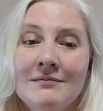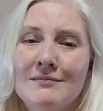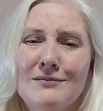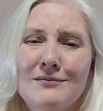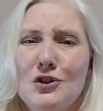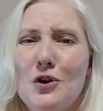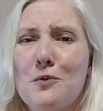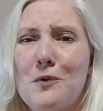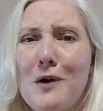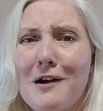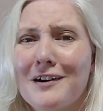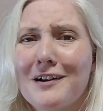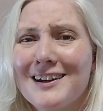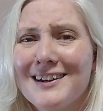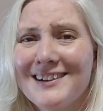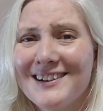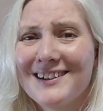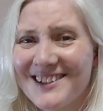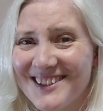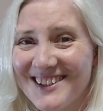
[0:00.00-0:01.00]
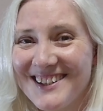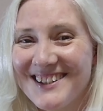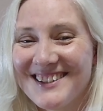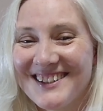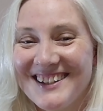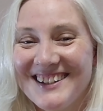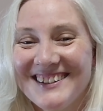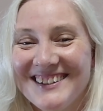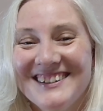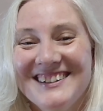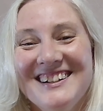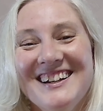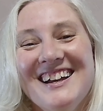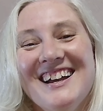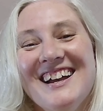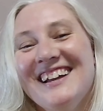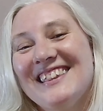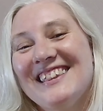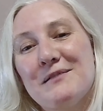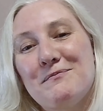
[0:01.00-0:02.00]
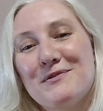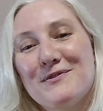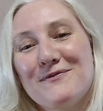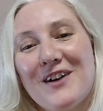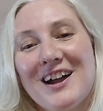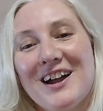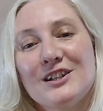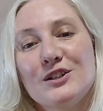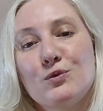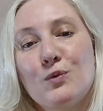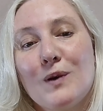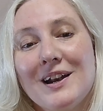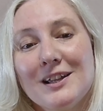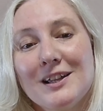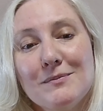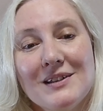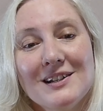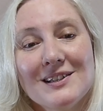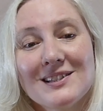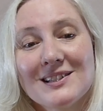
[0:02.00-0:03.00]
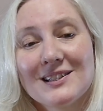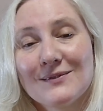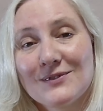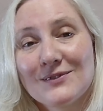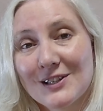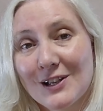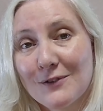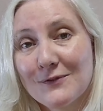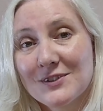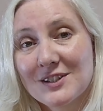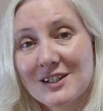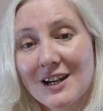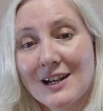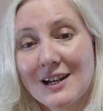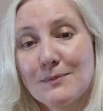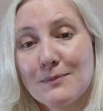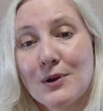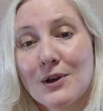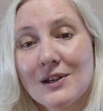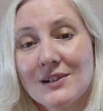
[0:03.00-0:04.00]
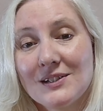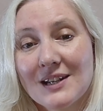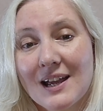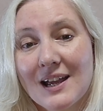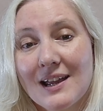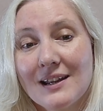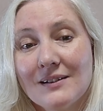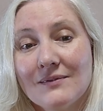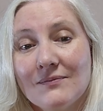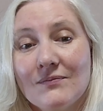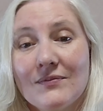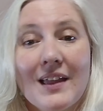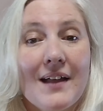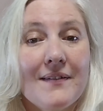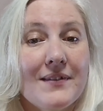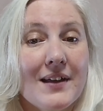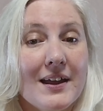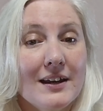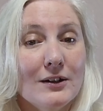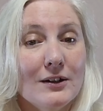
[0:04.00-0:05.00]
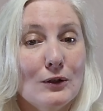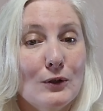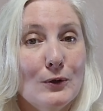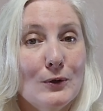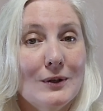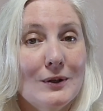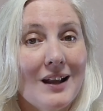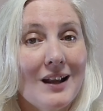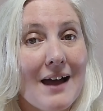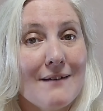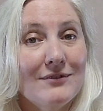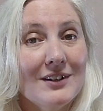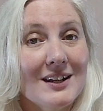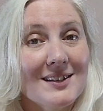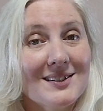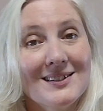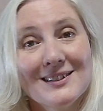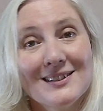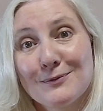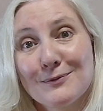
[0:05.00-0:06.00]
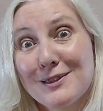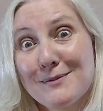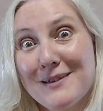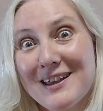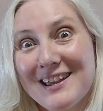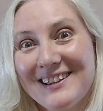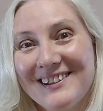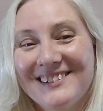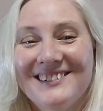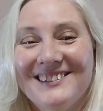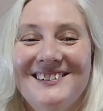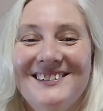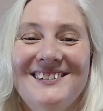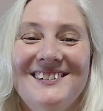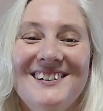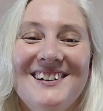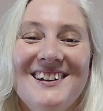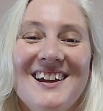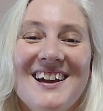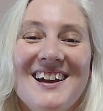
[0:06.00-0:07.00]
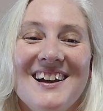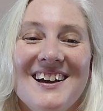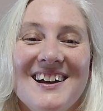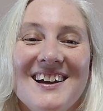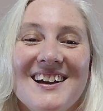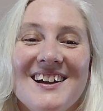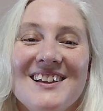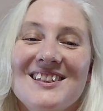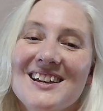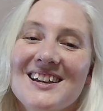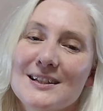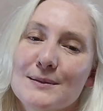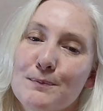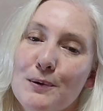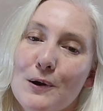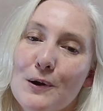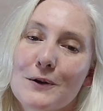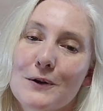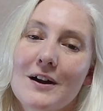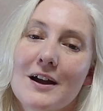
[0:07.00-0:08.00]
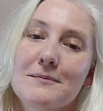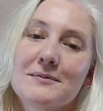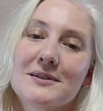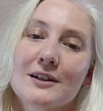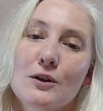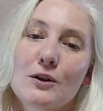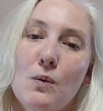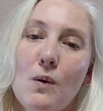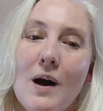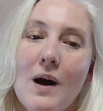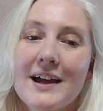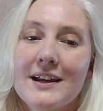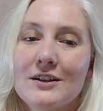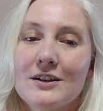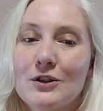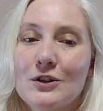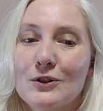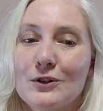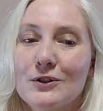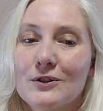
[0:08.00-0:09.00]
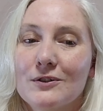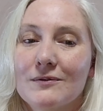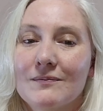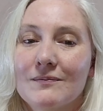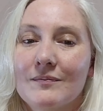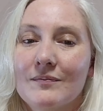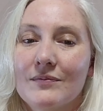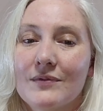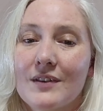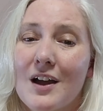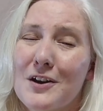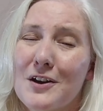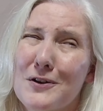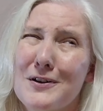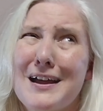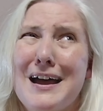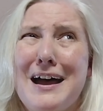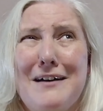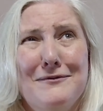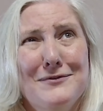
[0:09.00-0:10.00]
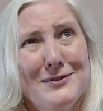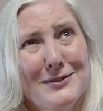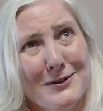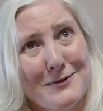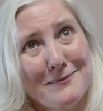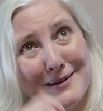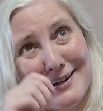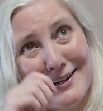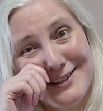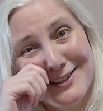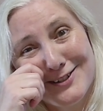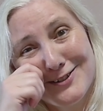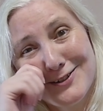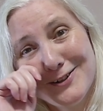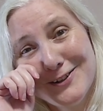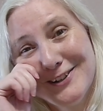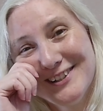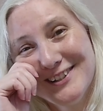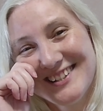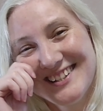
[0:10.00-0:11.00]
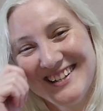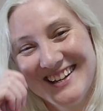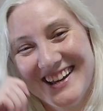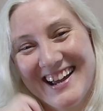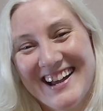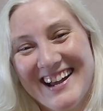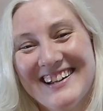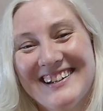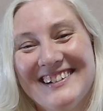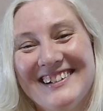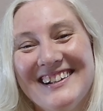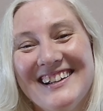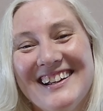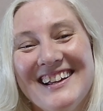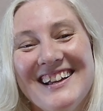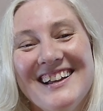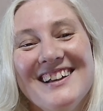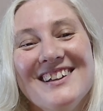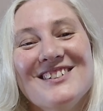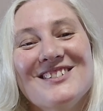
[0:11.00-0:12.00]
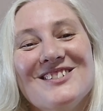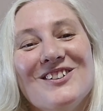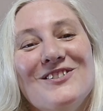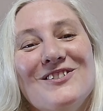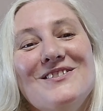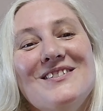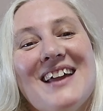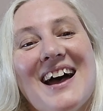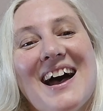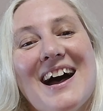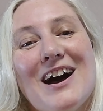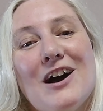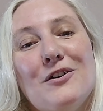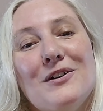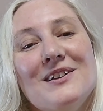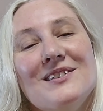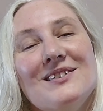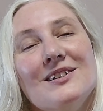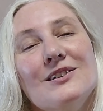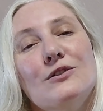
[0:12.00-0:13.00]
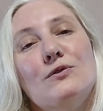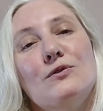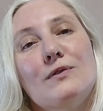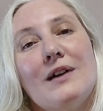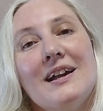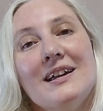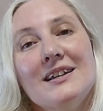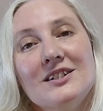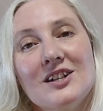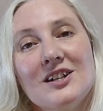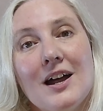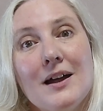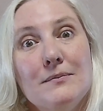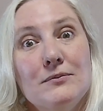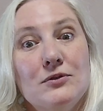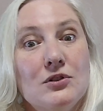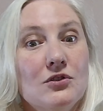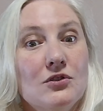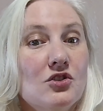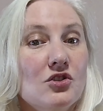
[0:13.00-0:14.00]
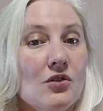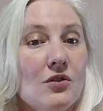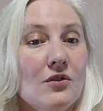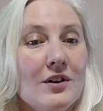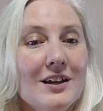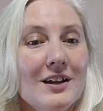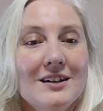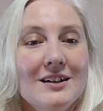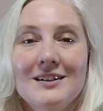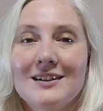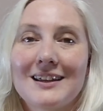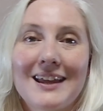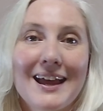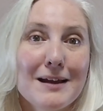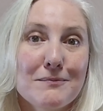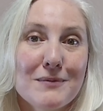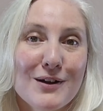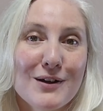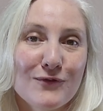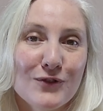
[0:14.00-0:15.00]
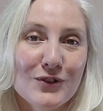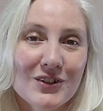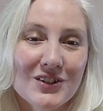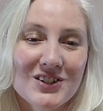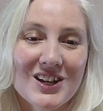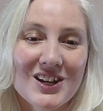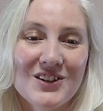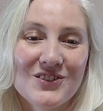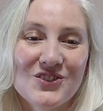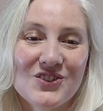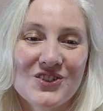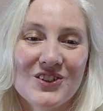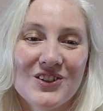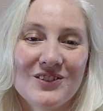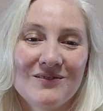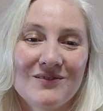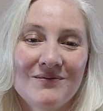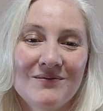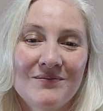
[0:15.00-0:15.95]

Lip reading: Don't worry, it's easy. They provide 20 minutes of self-study per day, and they include live lessons with me. These programs are quite new. I don't have so many students yet, so now is a great time to join and get my full attention.